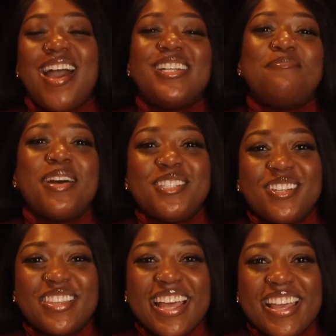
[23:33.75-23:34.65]

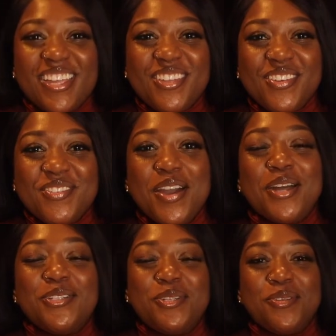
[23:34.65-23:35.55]
Special thank you
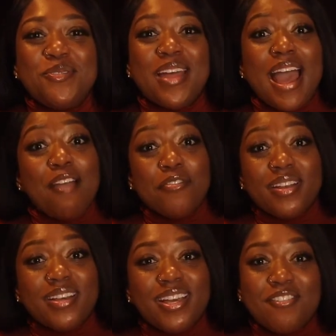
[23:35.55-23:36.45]
to the
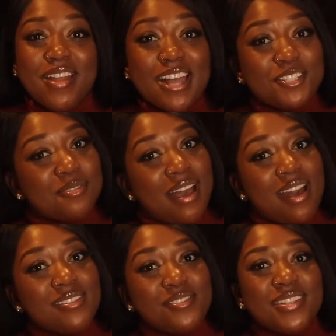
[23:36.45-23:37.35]
Africa International
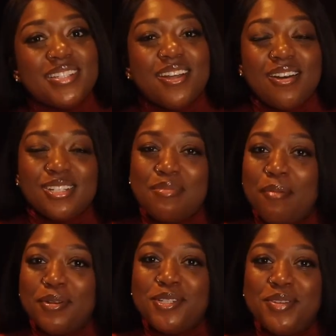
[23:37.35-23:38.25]
House for this awesome
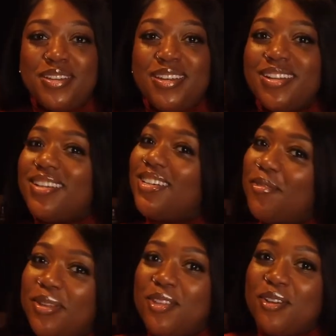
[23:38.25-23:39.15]
opportunity to cook
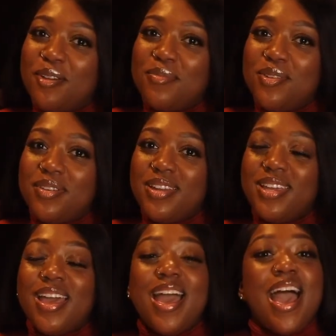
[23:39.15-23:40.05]
with your community.